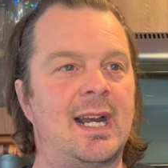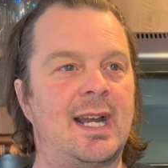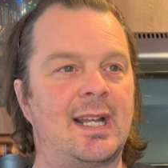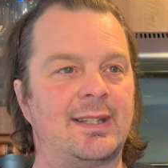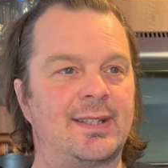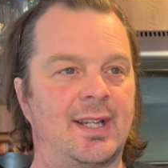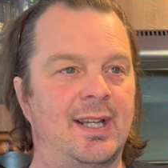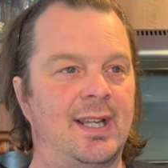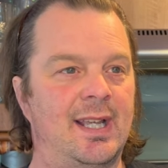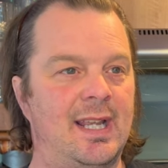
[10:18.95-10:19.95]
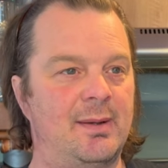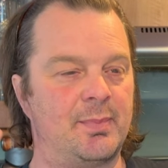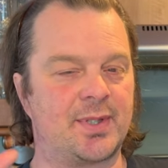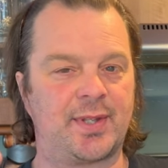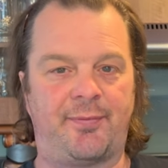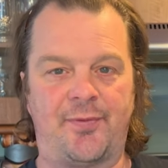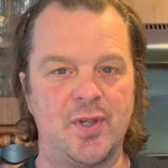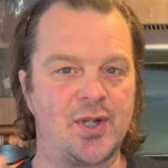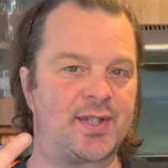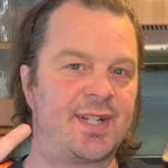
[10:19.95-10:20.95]
and it was the
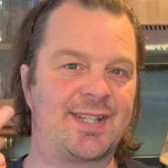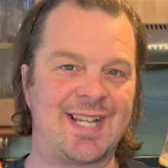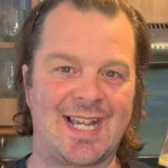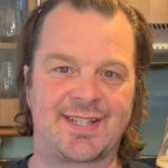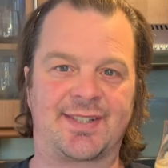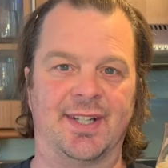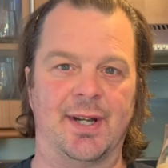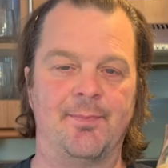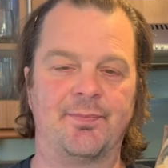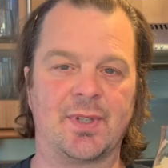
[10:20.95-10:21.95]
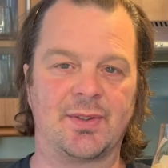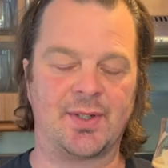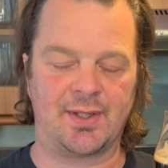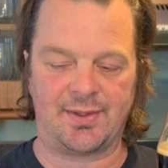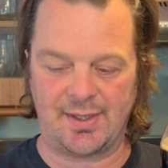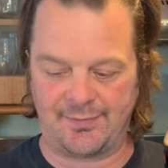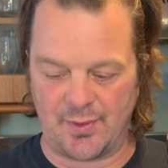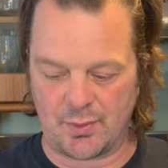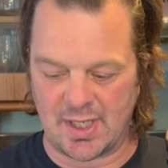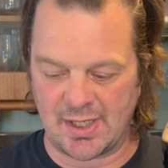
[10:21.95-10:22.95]
first disaster that I think
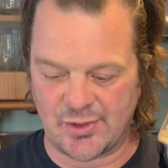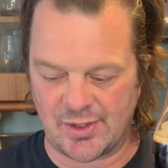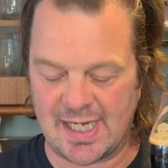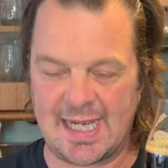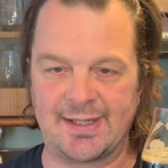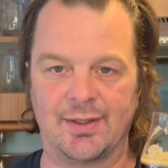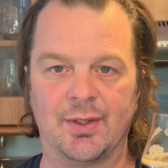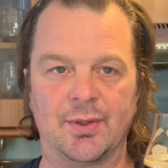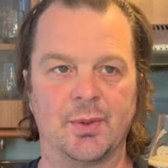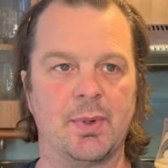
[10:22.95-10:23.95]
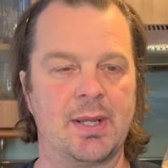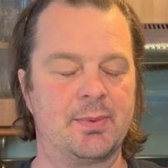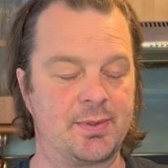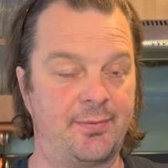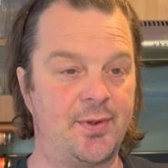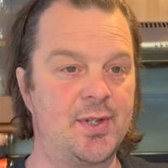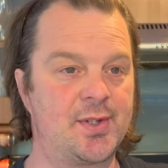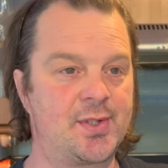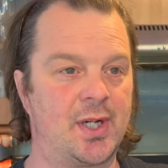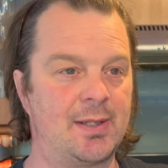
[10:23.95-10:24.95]
Vocation had along the way. It was the
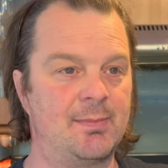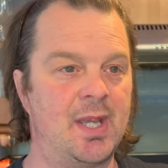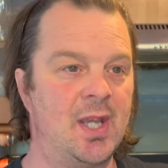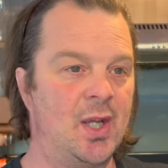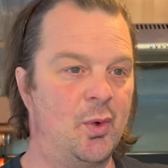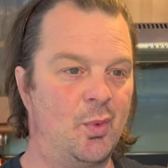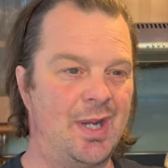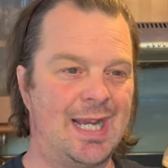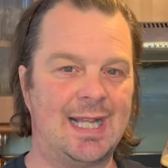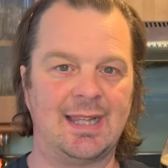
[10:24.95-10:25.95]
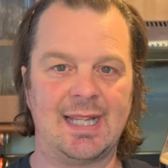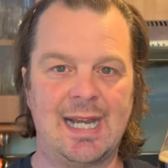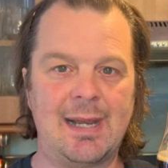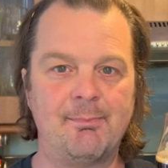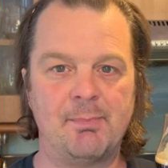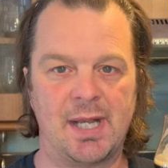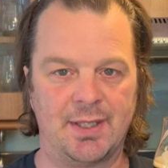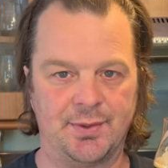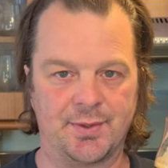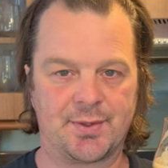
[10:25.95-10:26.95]
first time where alarm
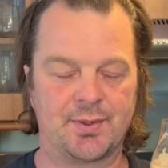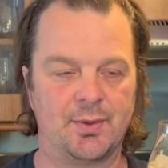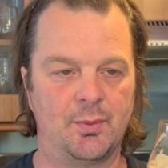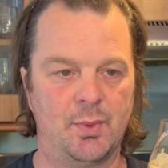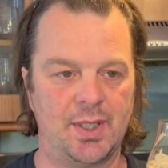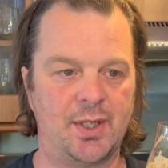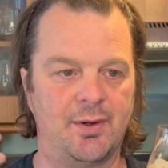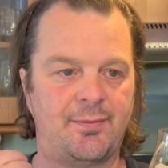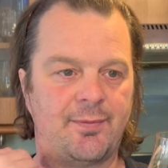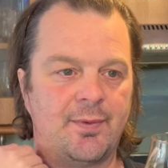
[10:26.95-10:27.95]
bells went off